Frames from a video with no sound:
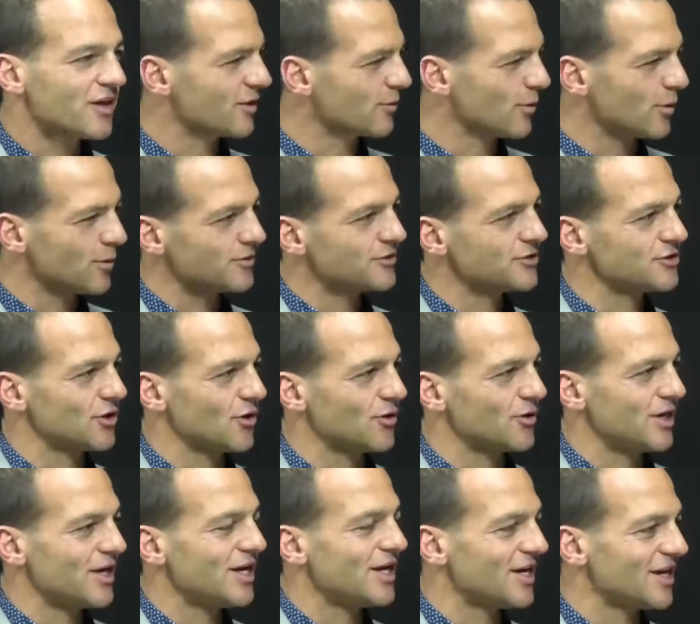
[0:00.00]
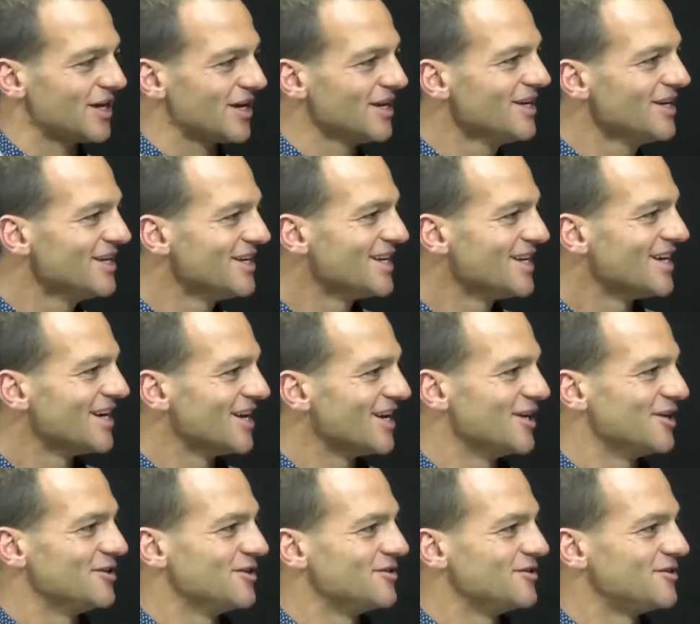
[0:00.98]
I think what we've shown here
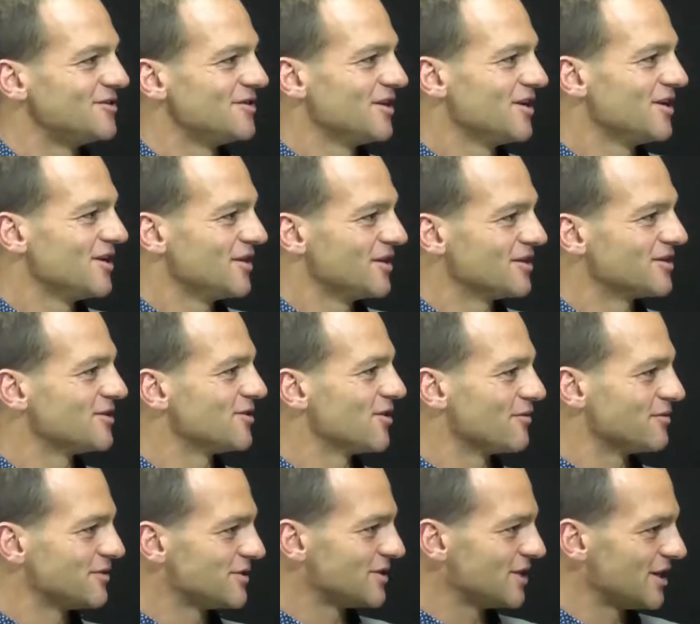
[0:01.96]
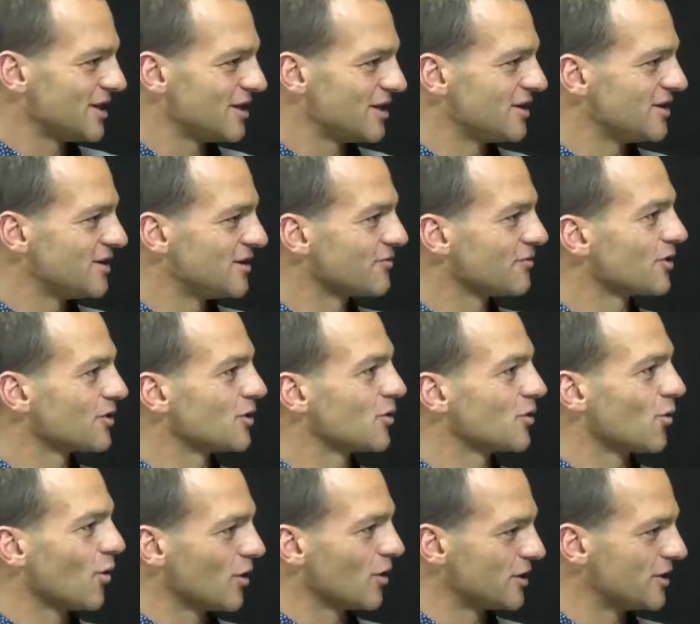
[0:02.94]
is this is obviously at a
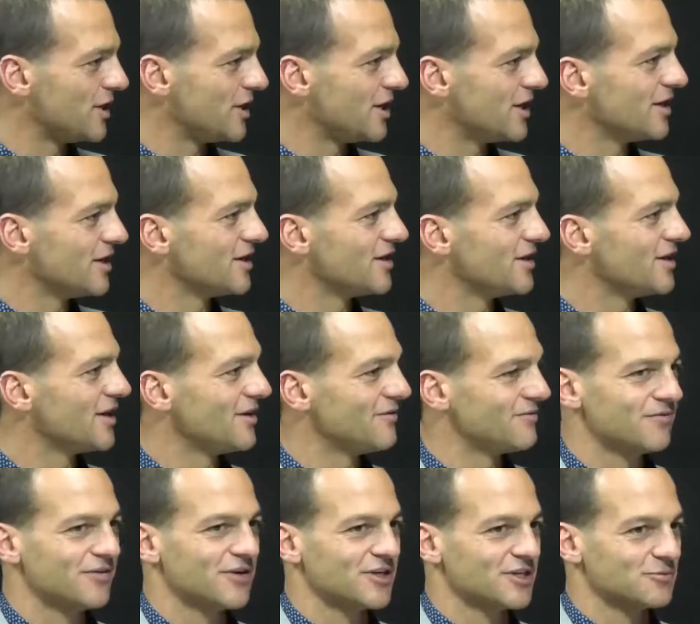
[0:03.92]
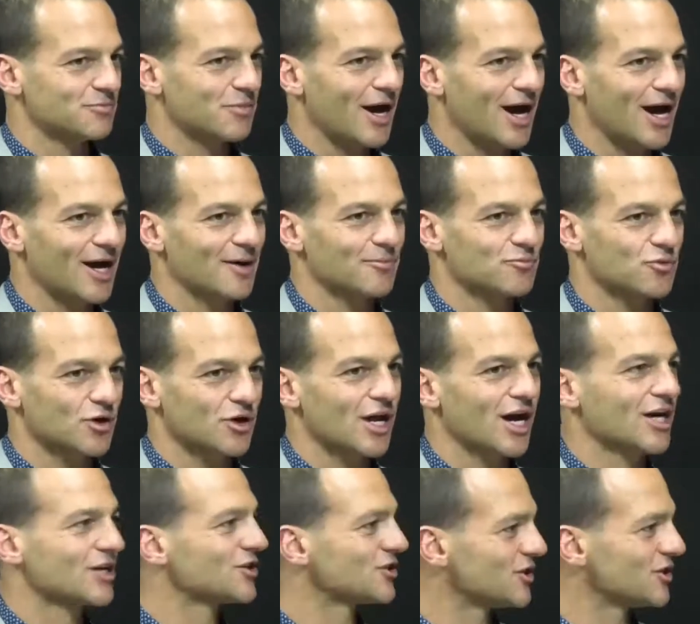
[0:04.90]
different quality and finished part
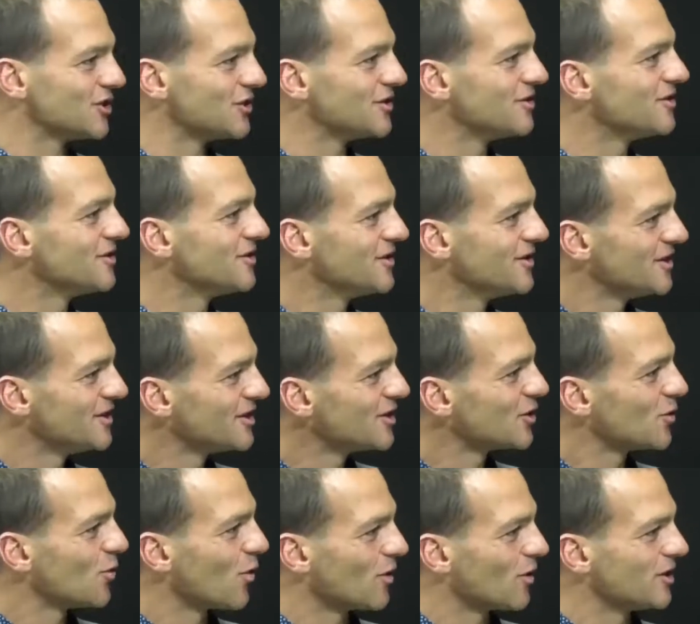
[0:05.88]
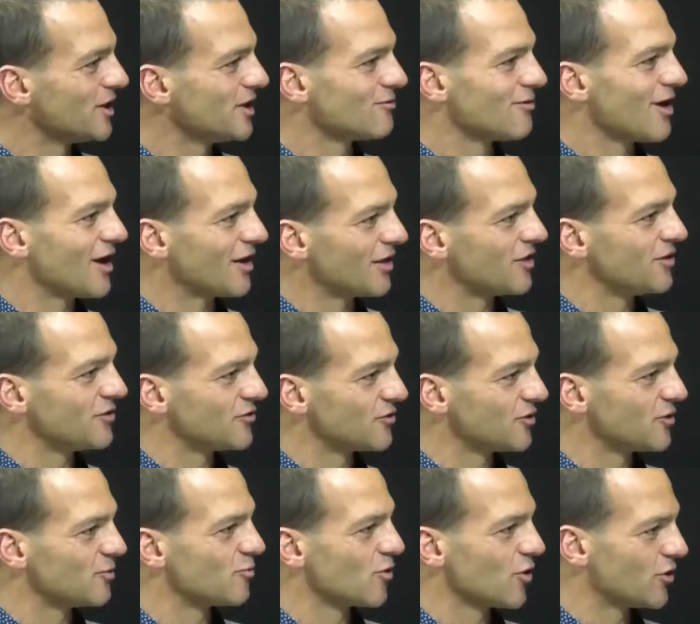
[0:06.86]
production quality, rather than
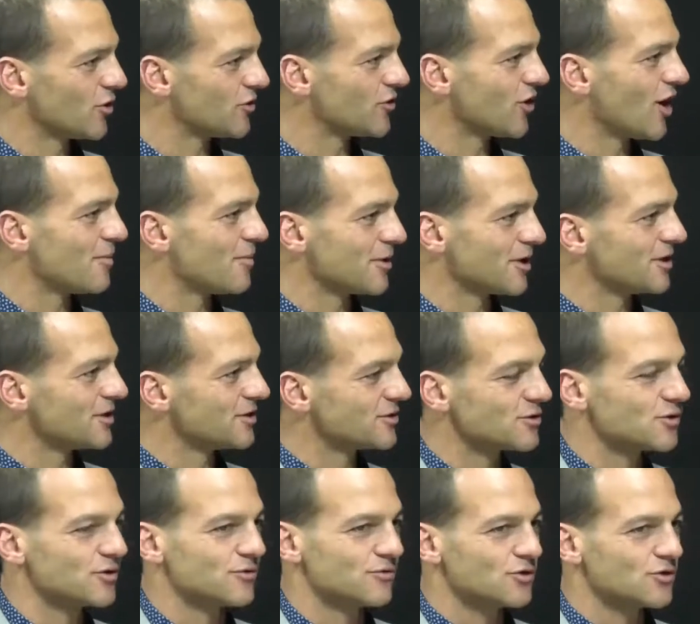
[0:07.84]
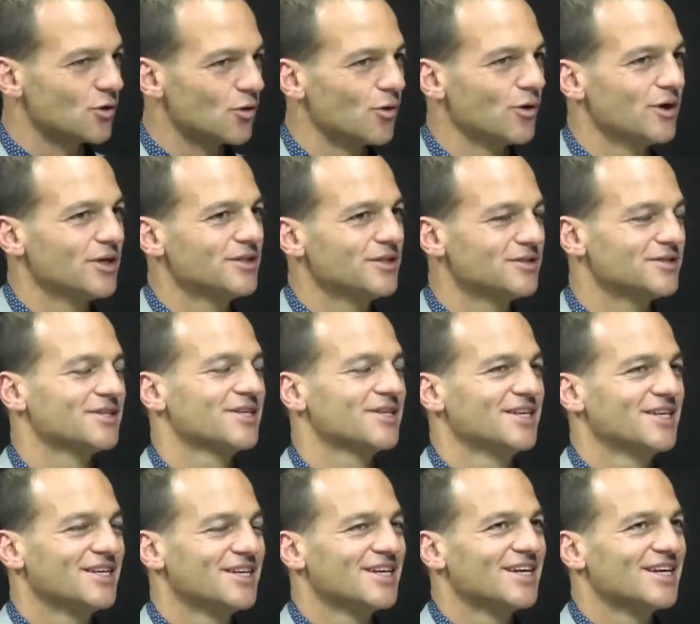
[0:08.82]
sort of prototyping sort of toys.